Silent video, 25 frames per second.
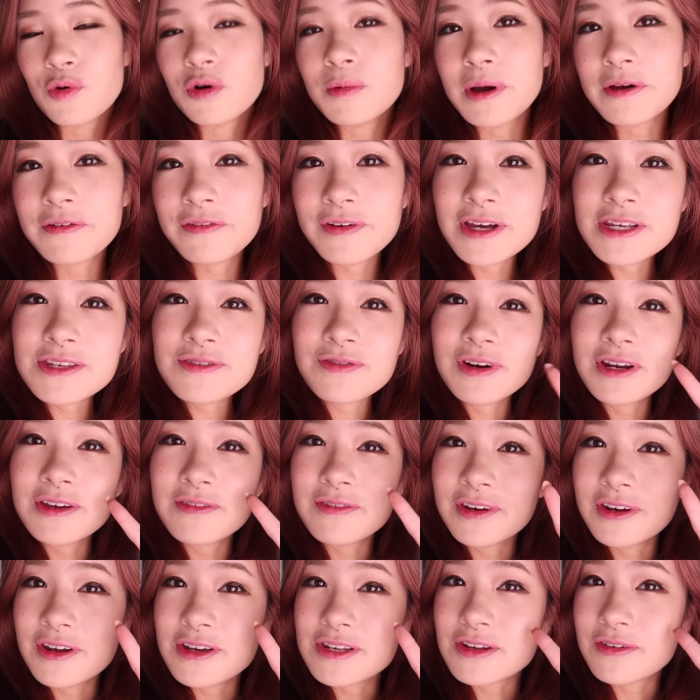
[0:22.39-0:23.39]
well my first three
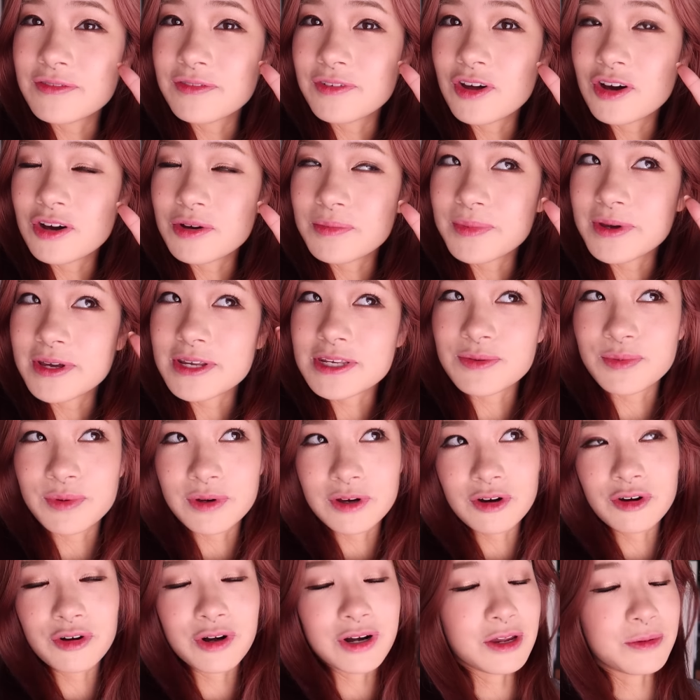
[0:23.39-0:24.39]
videos of vlogmas
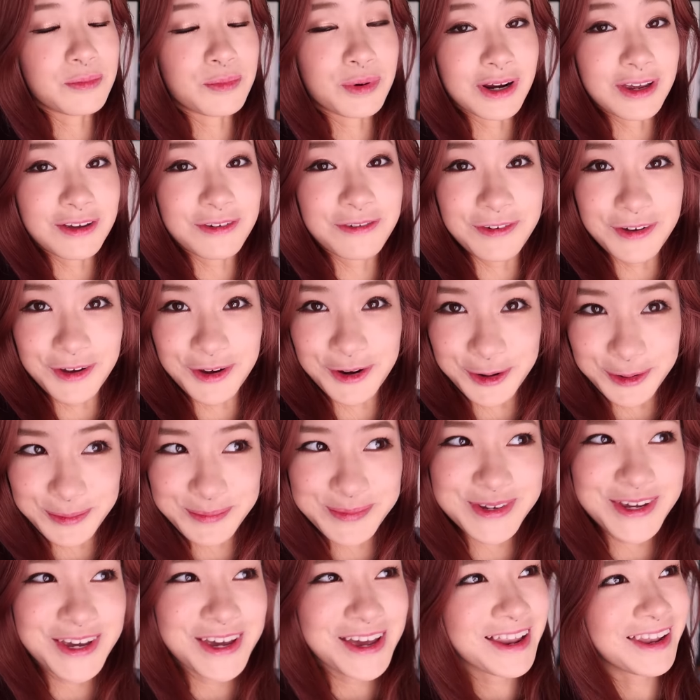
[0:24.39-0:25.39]
were already
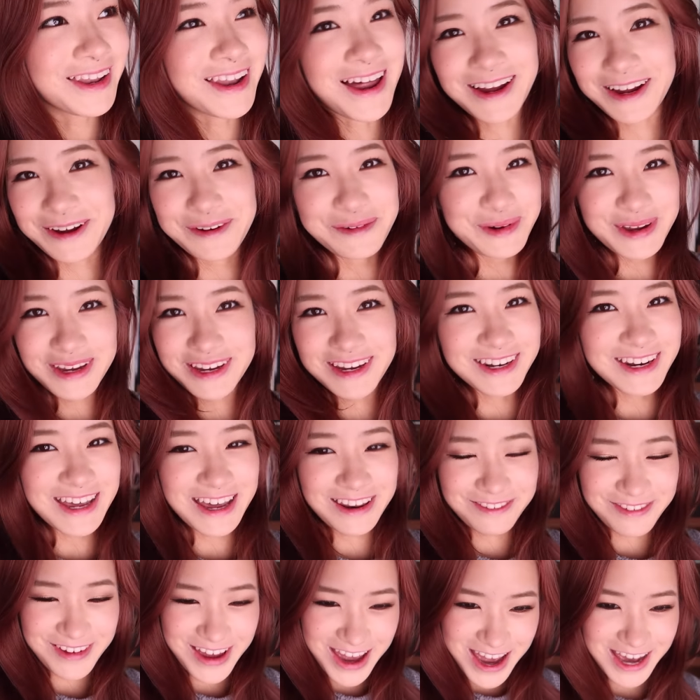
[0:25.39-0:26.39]
pre-filmed like a week in
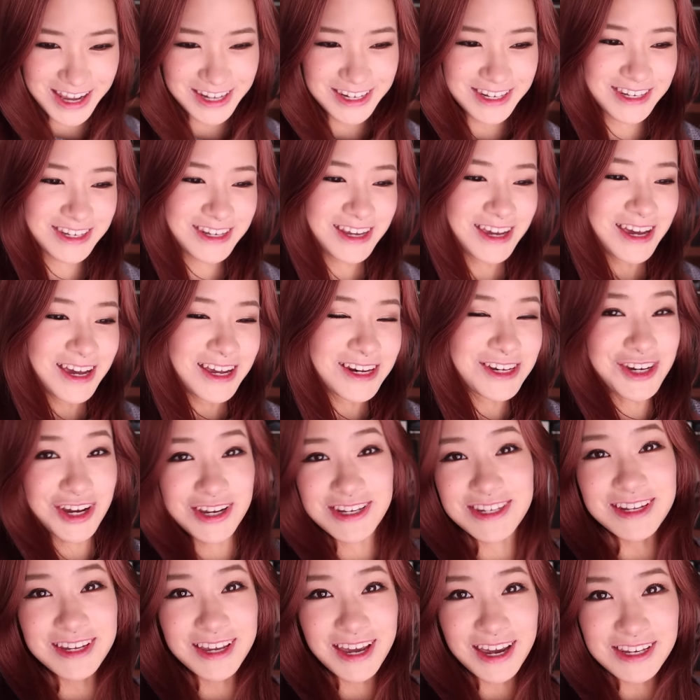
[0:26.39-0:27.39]
advance
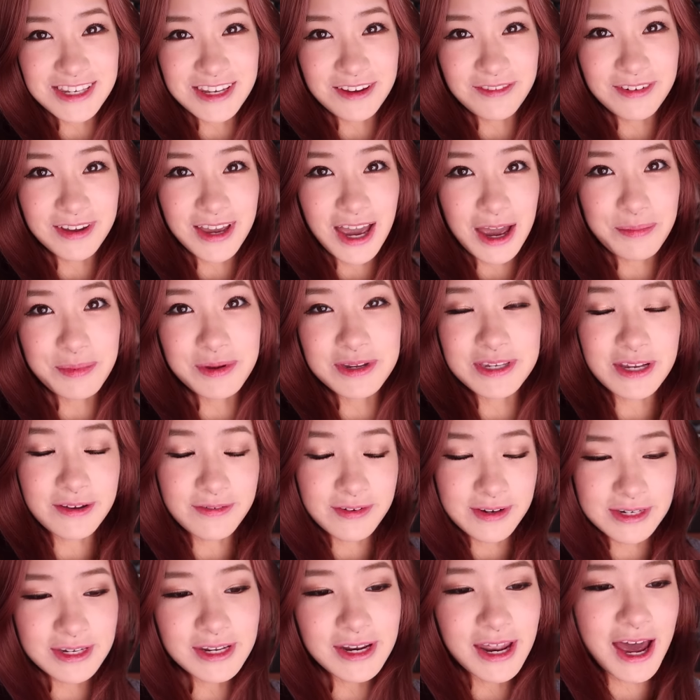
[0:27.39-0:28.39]
just in case something happened
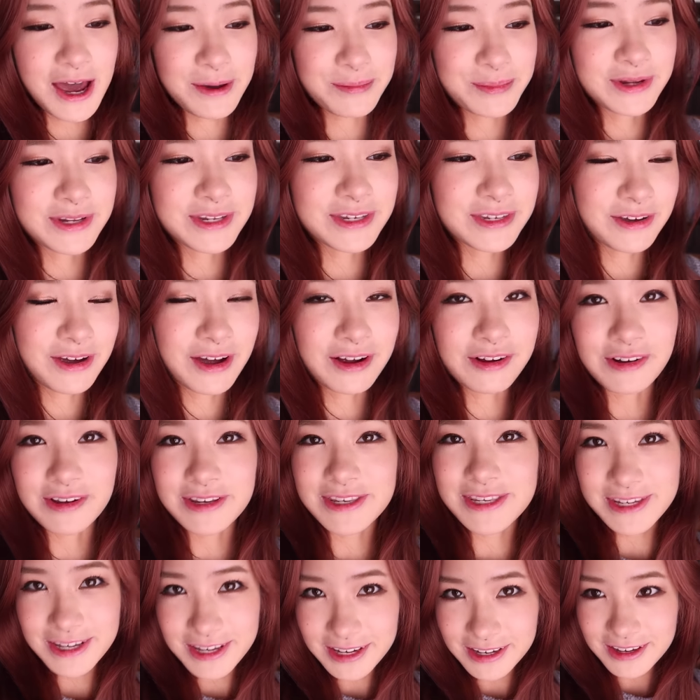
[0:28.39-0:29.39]
something did happen so I
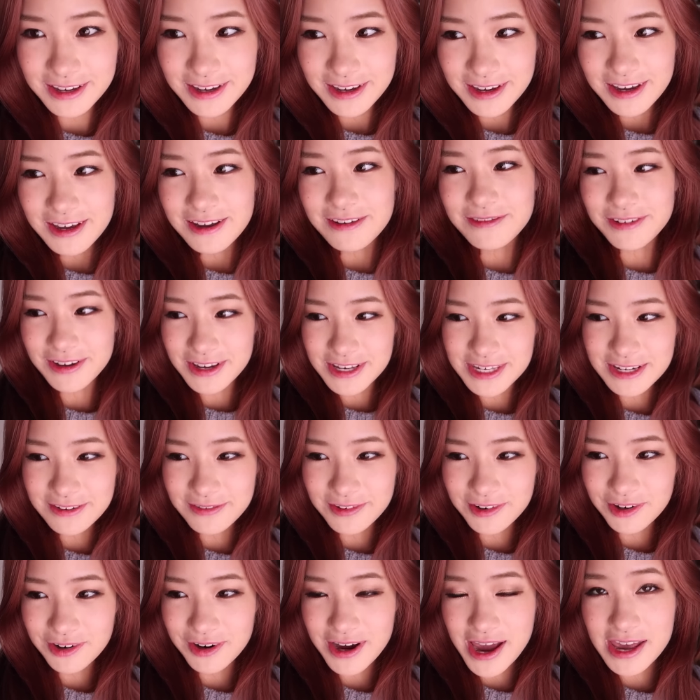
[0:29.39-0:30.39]
got sick first
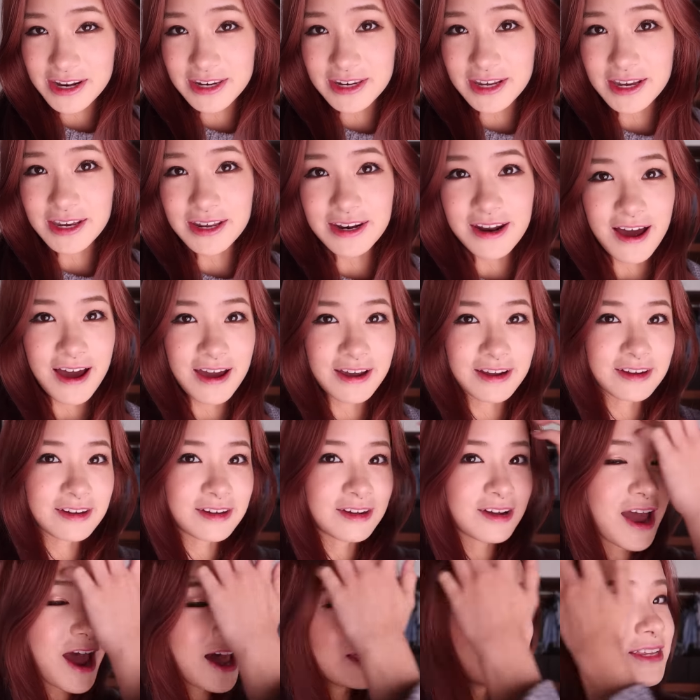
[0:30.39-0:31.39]
of all and then I
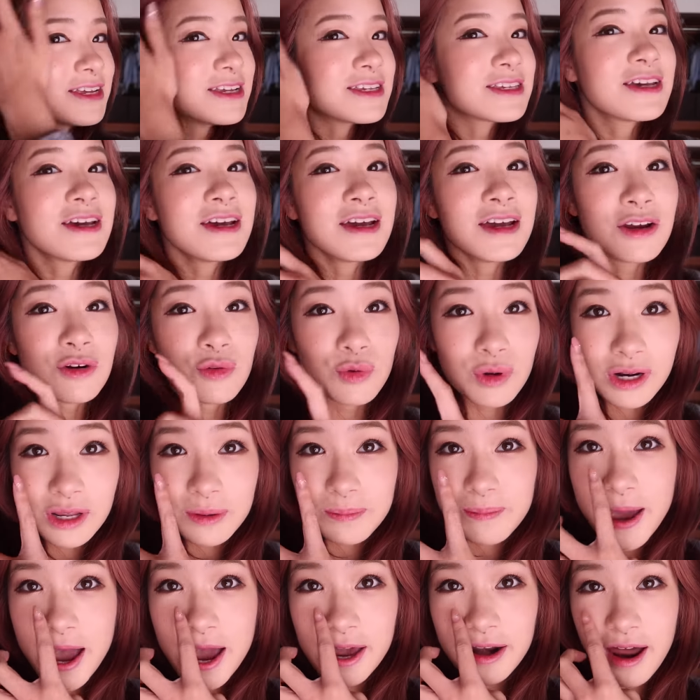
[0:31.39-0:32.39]
had this
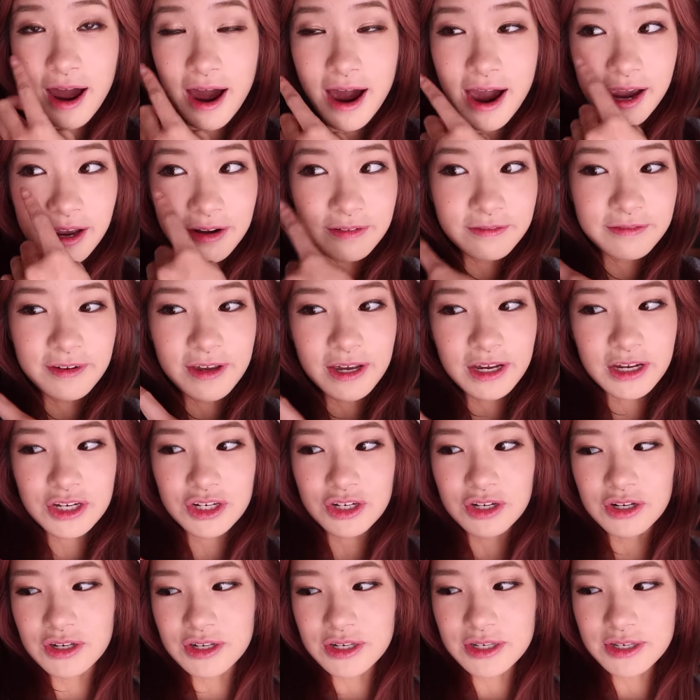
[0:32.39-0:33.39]
really bad eye
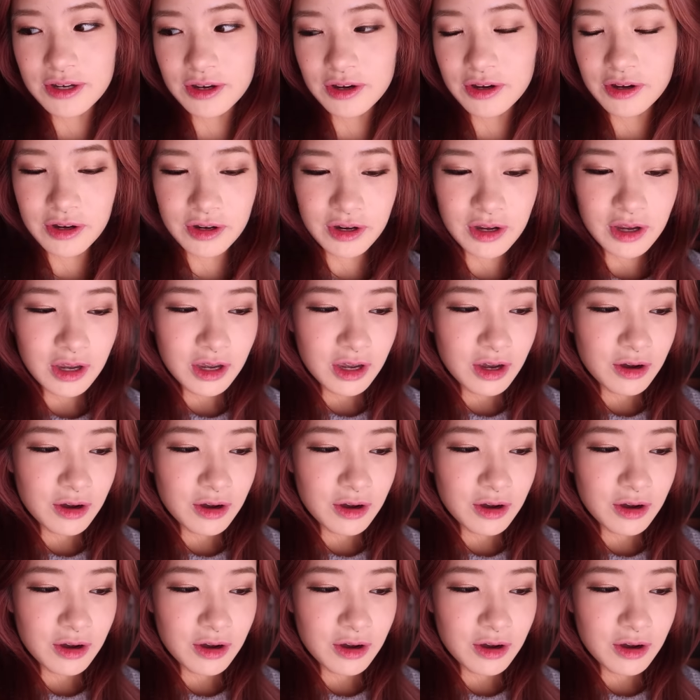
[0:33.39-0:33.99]
infection so